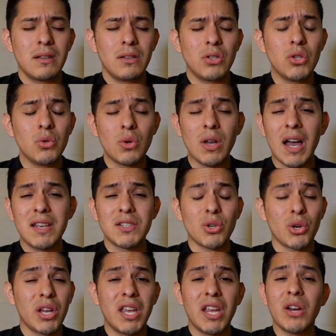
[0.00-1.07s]
you guys
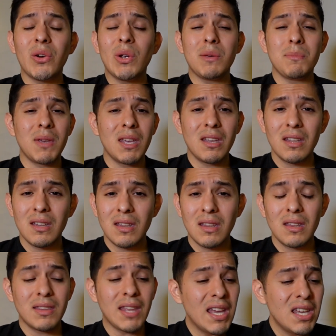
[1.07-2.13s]
are hearing me.
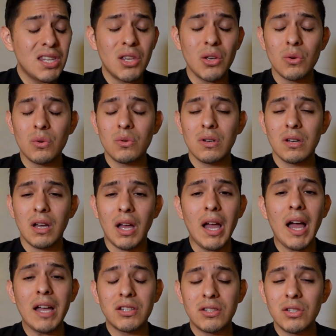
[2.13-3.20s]
Thank you.
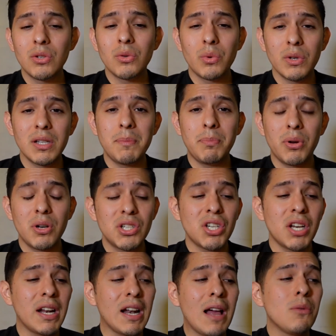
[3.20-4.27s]
I do really
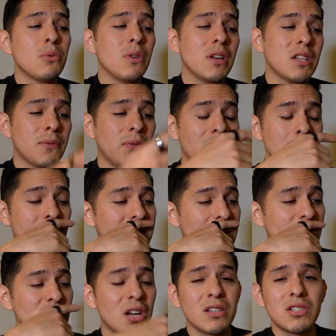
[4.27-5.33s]
appreciate it. And it's funny because I
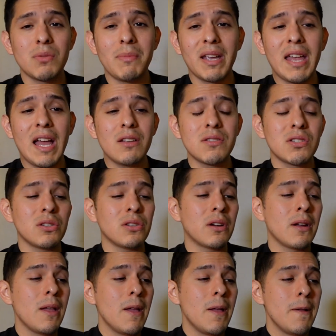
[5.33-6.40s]
was talking to my counselor,
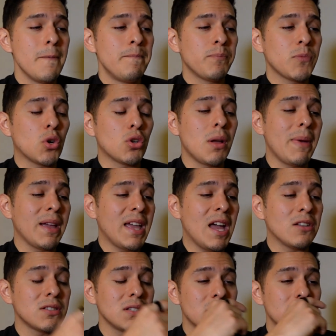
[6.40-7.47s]
or not my
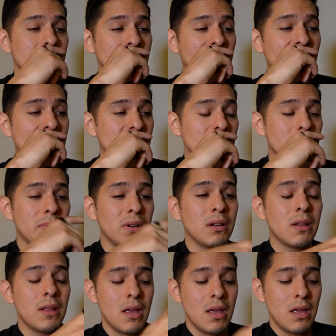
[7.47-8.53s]
counselor,
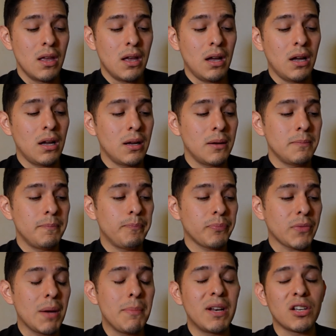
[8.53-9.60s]
but
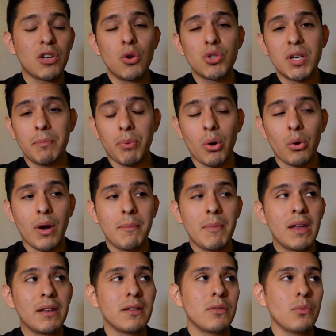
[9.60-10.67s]
I'm in a coaching program
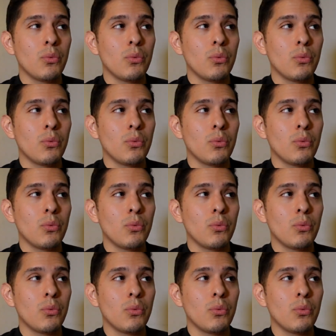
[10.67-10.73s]
and